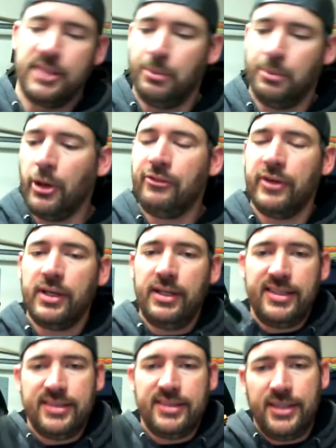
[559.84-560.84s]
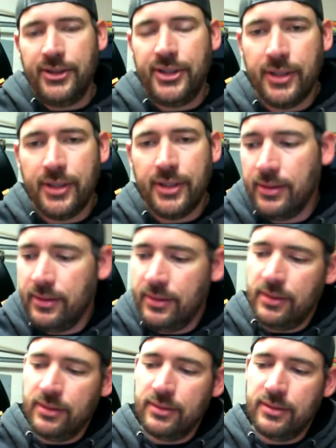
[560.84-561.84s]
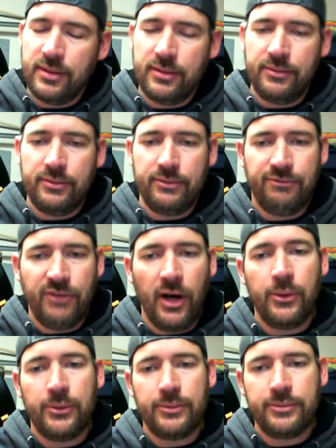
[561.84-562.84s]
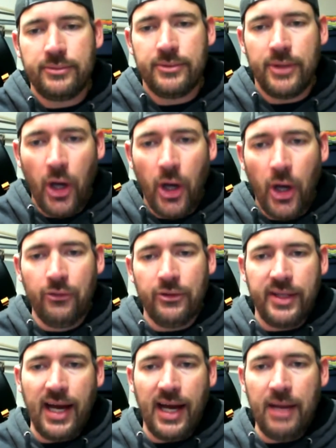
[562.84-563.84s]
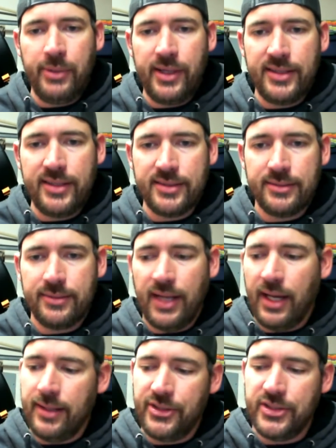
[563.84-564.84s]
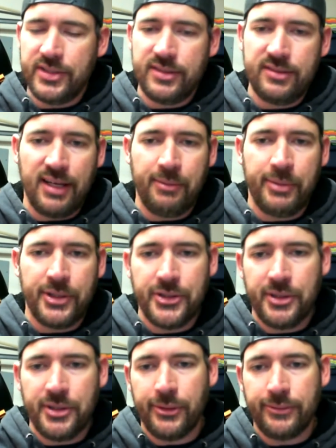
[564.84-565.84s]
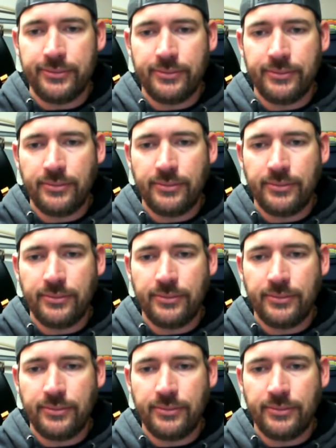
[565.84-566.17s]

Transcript: to perfectly center your phone over the eyepiece, and then just take a picture of the moon.